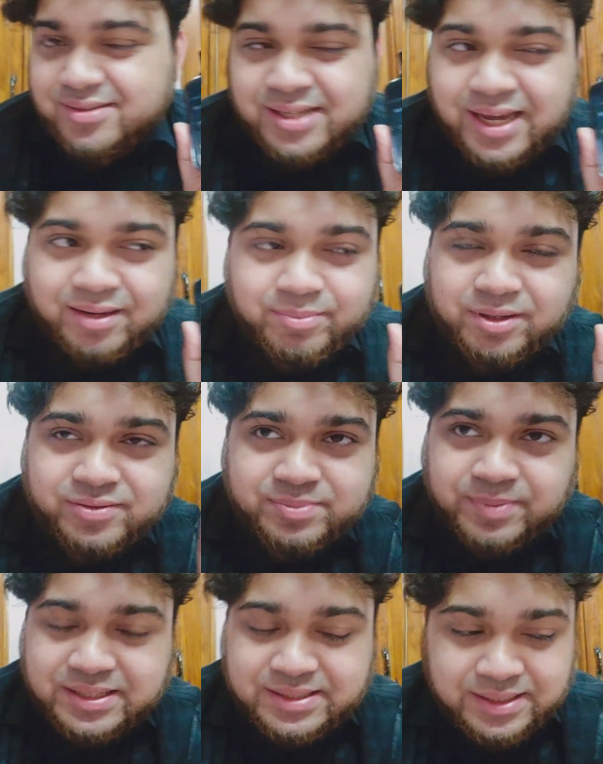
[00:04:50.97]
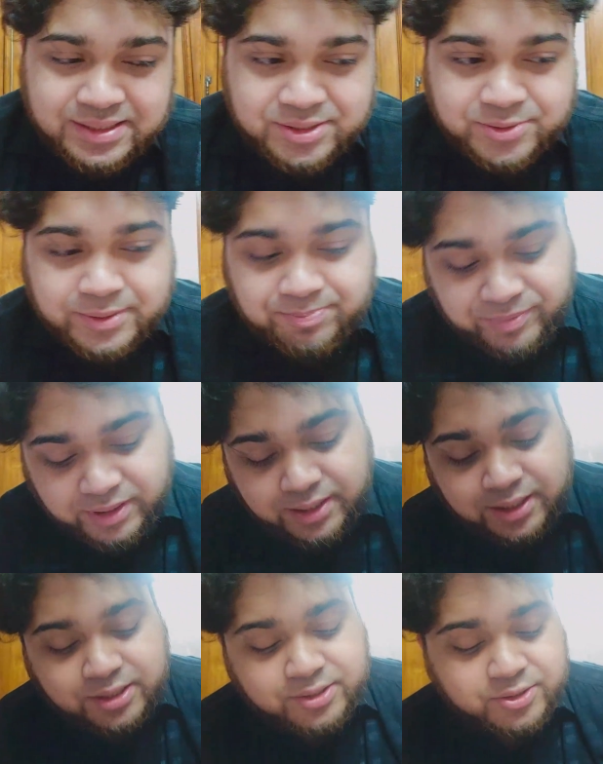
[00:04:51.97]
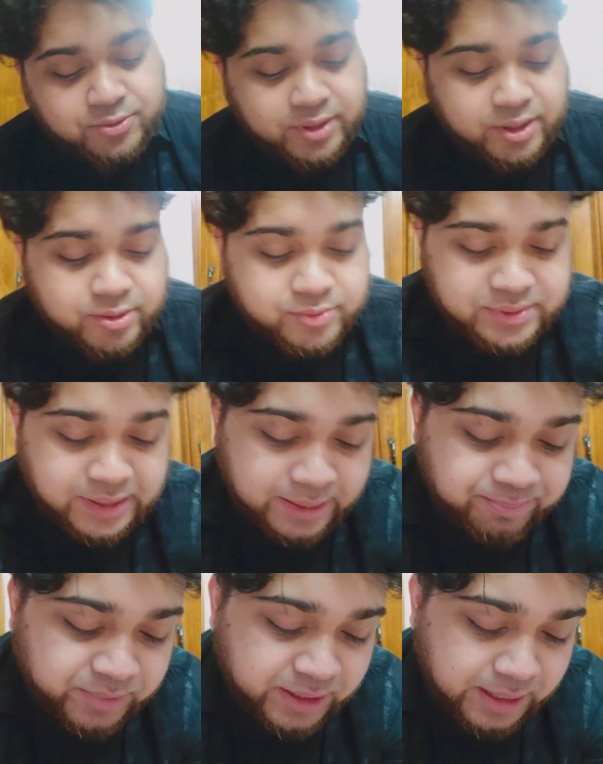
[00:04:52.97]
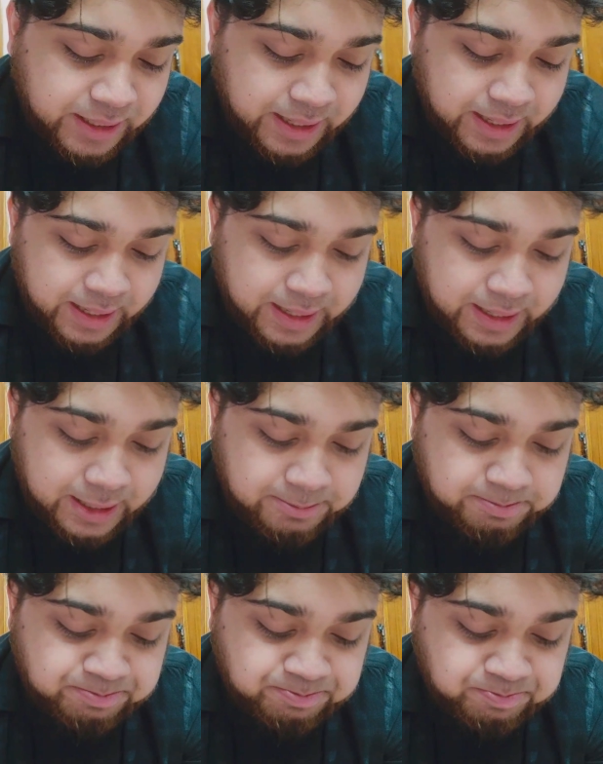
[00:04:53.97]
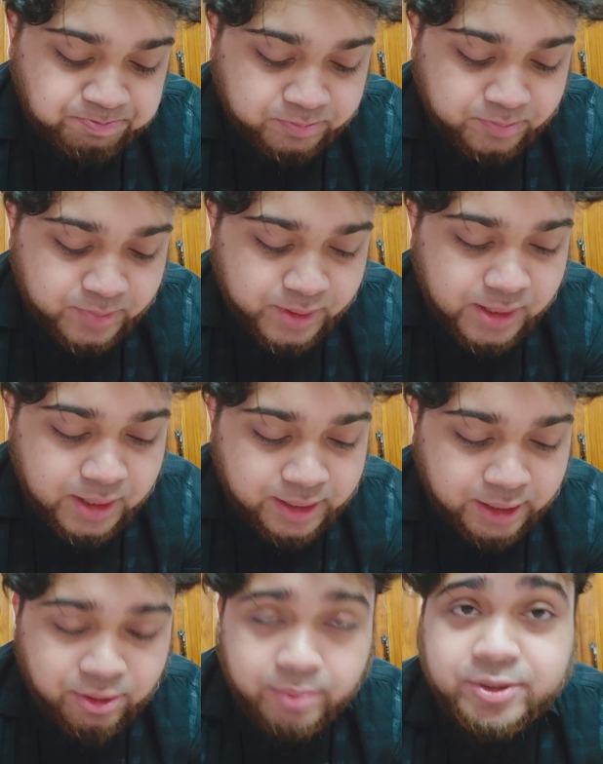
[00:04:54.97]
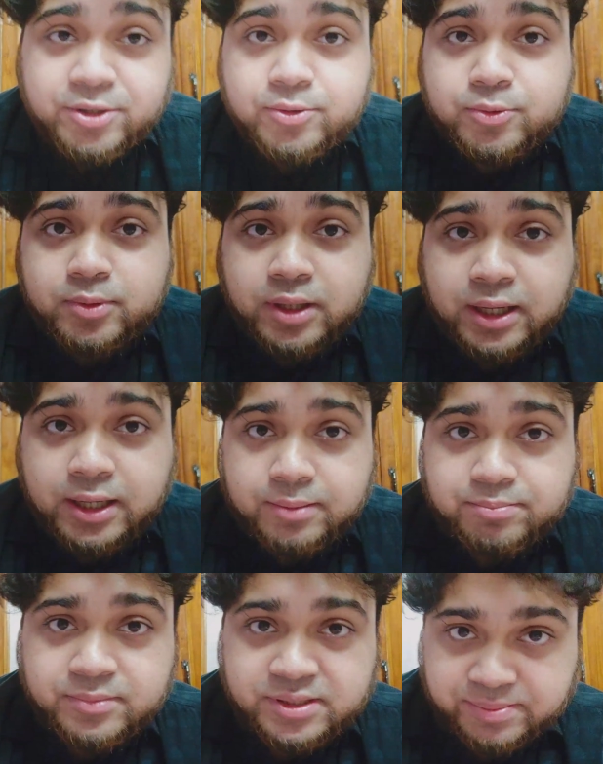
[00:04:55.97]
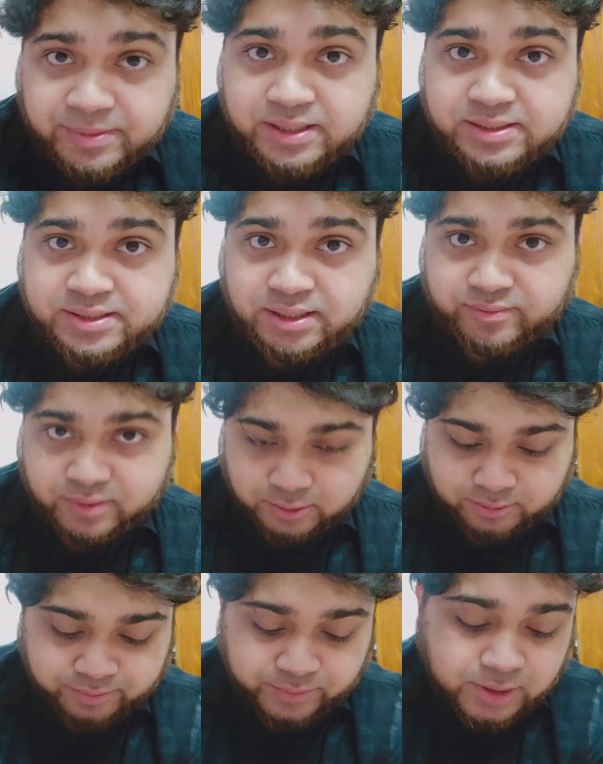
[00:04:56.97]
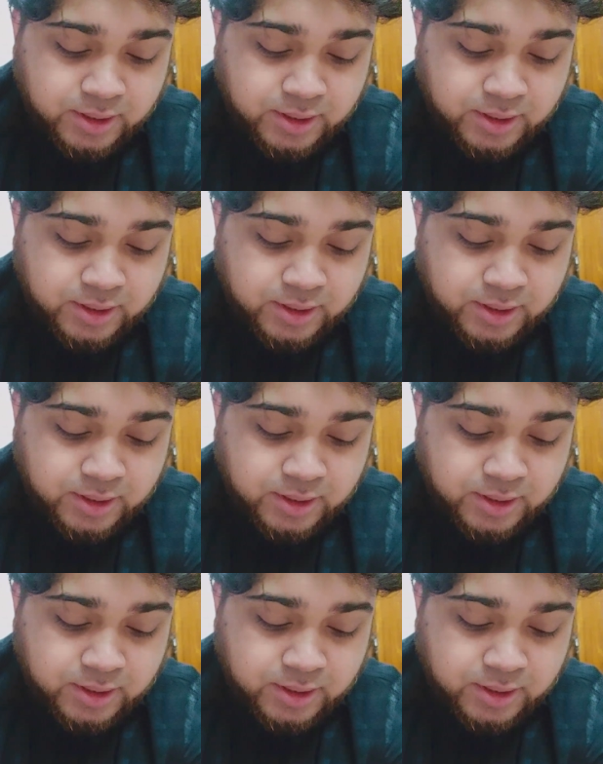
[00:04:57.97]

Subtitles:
tad bit of spiciness to it. So there goes that. Now coming to the smell itself. Now